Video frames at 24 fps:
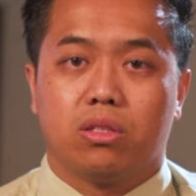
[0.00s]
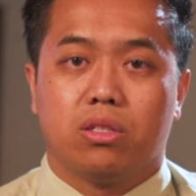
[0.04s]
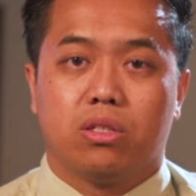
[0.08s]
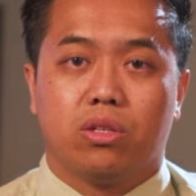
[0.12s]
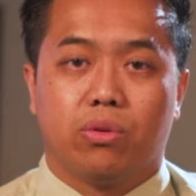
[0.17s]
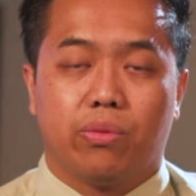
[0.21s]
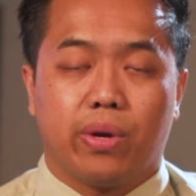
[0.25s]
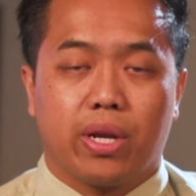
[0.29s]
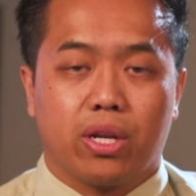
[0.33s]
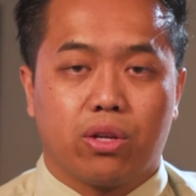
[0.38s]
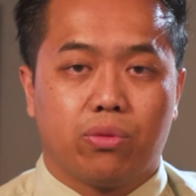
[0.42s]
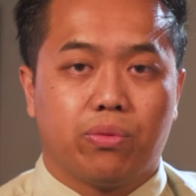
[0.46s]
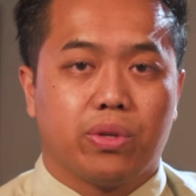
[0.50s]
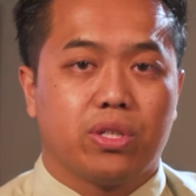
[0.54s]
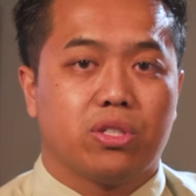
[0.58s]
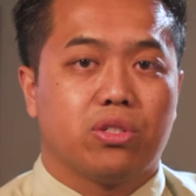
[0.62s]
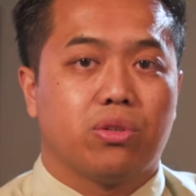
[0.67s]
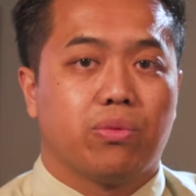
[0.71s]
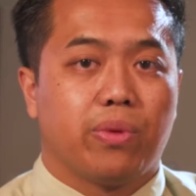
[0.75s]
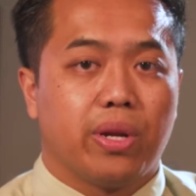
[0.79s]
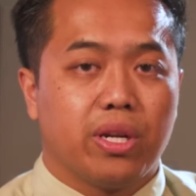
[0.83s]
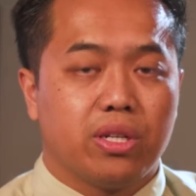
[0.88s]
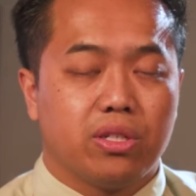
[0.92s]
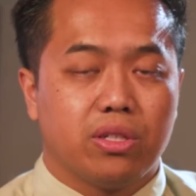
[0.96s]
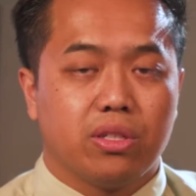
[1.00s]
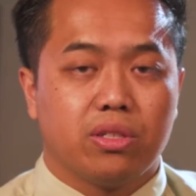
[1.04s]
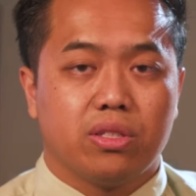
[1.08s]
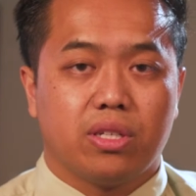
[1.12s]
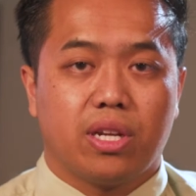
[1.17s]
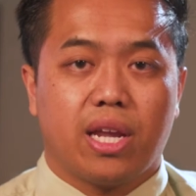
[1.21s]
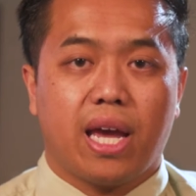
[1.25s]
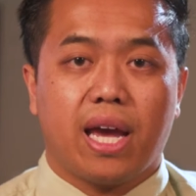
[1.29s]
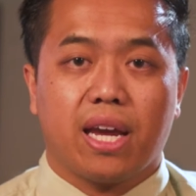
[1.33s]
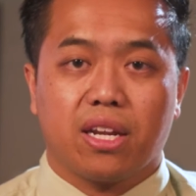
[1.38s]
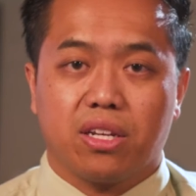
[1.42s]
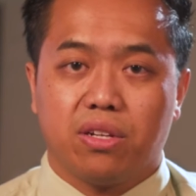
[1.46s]
direct restorations
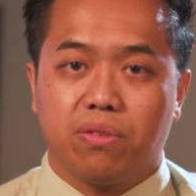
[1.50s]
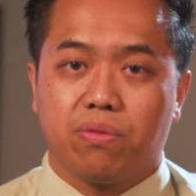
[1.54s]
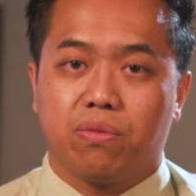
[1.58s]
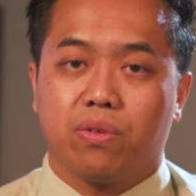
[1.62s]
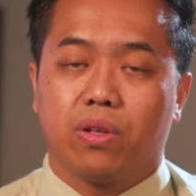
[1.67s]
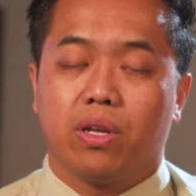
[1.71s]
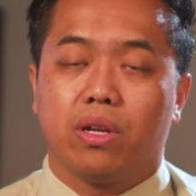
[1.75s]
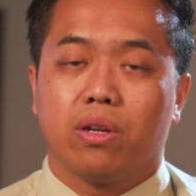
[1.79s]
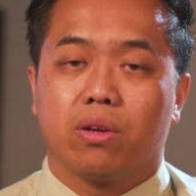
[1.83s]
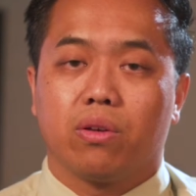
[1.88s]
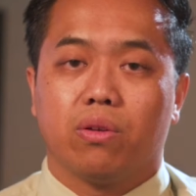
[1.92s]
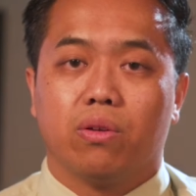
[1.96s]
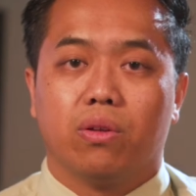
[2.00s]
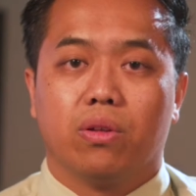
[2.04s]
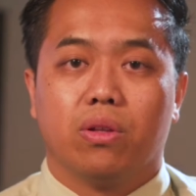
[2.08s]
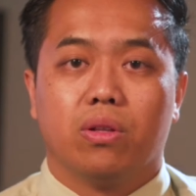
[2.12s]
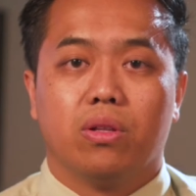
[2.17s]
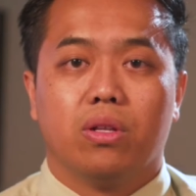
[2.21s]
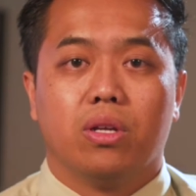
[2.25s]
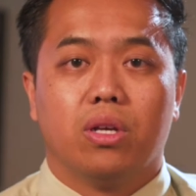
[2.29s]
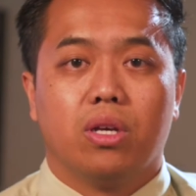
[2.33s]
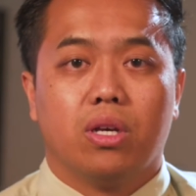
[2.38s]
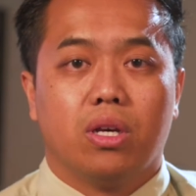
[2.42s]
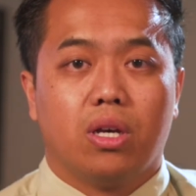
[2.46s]
and active clinical